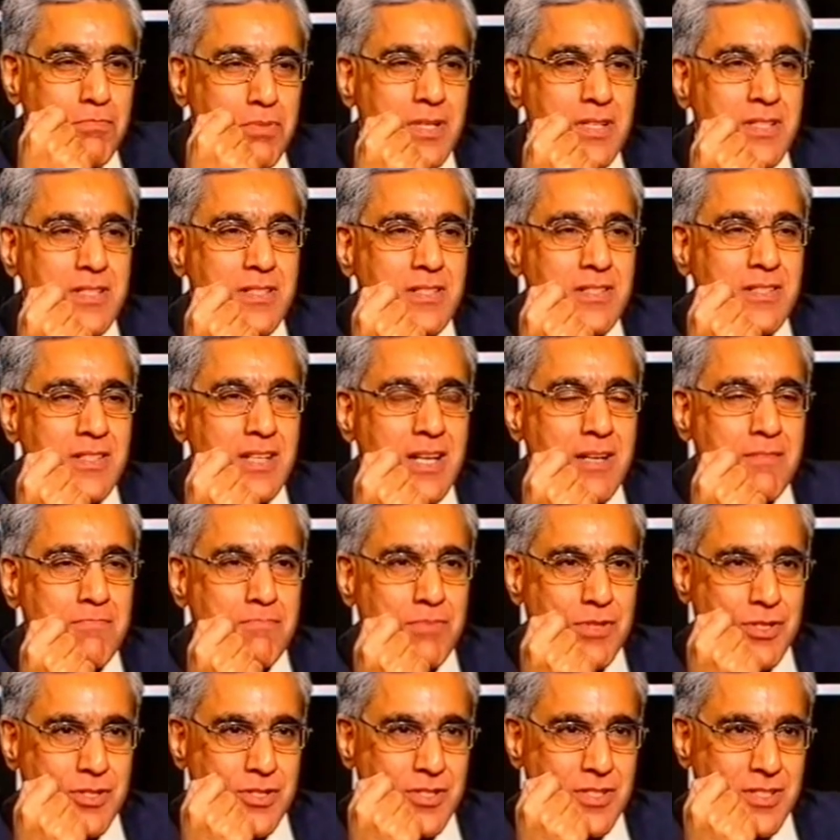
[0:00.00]
your personal
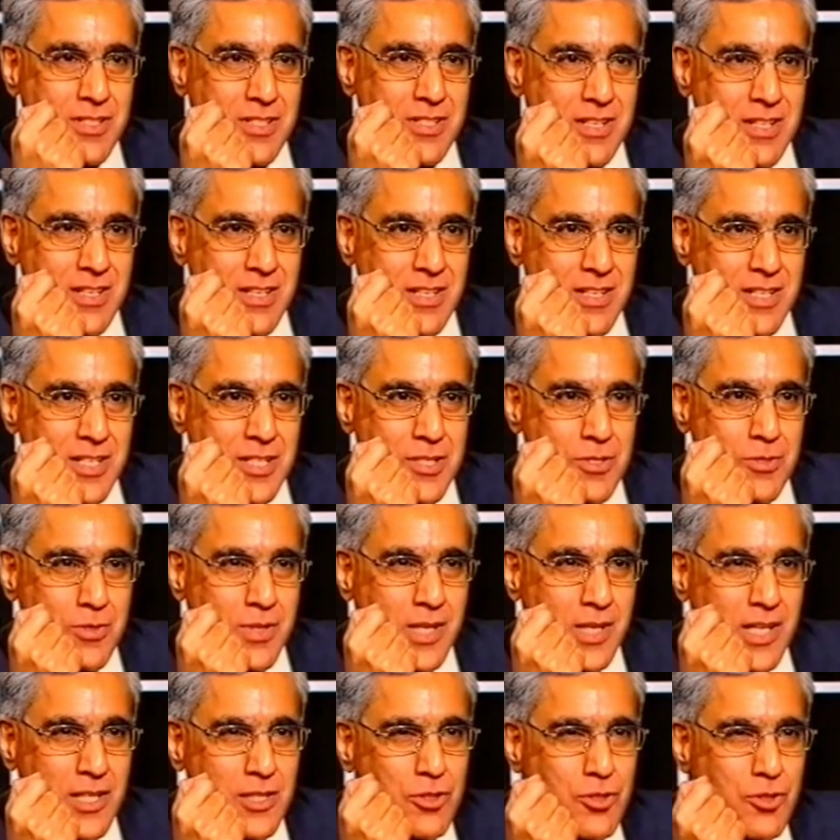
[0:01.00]
ambitions is
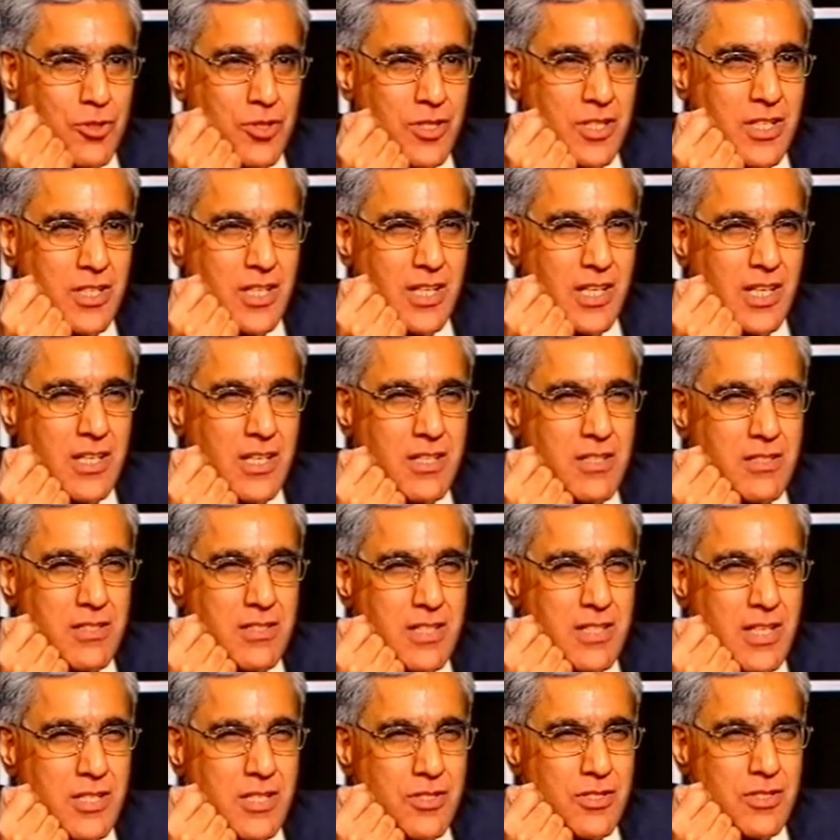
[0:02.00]
to get three
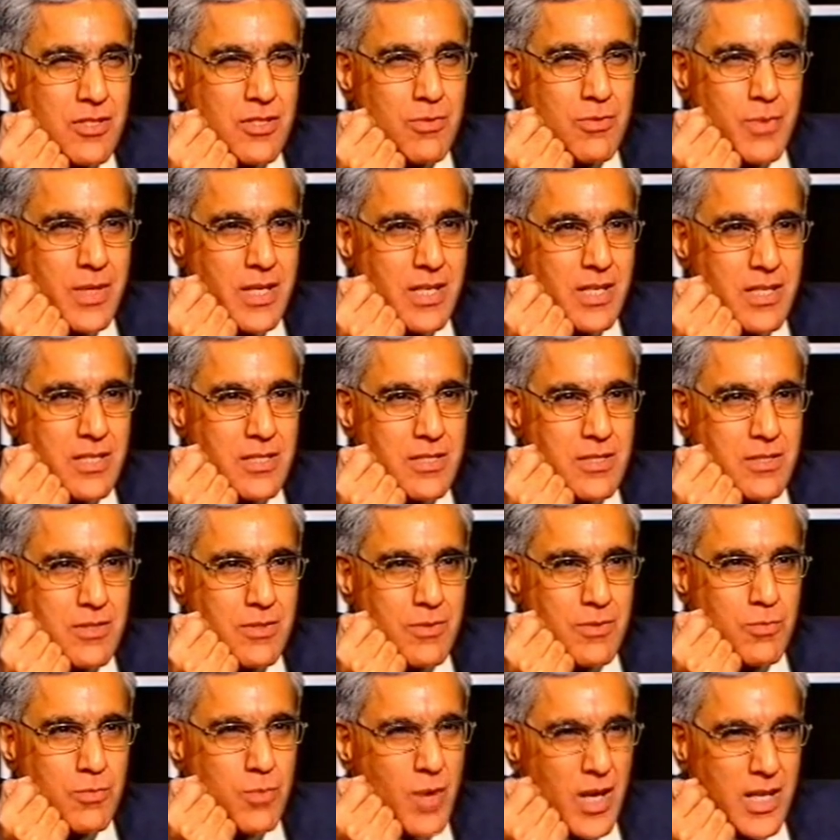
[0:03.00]
international wickets.
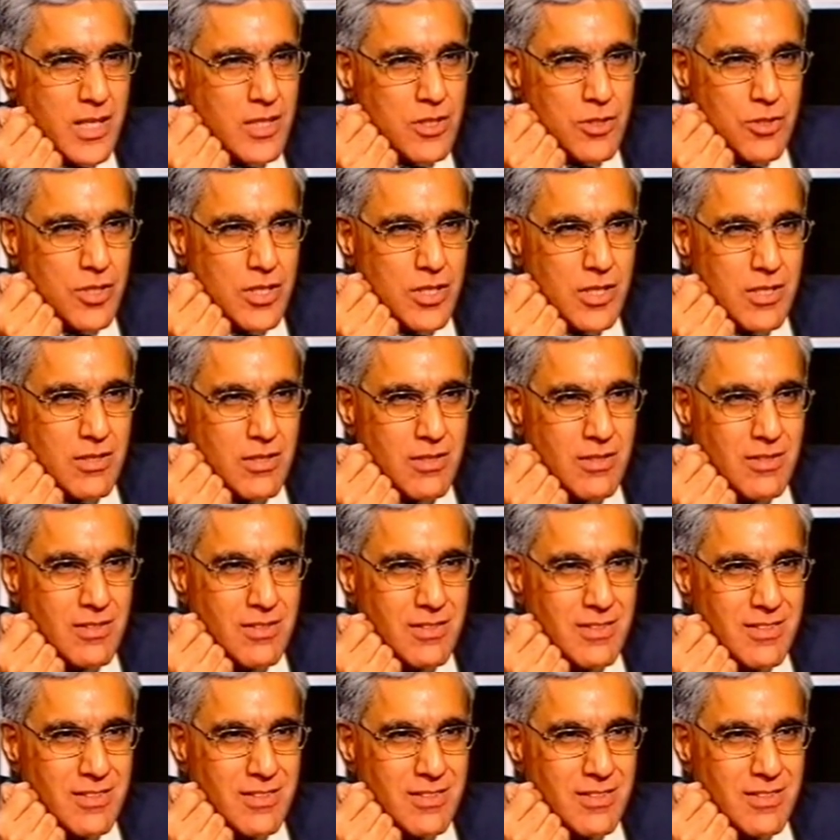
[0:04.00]
Why three?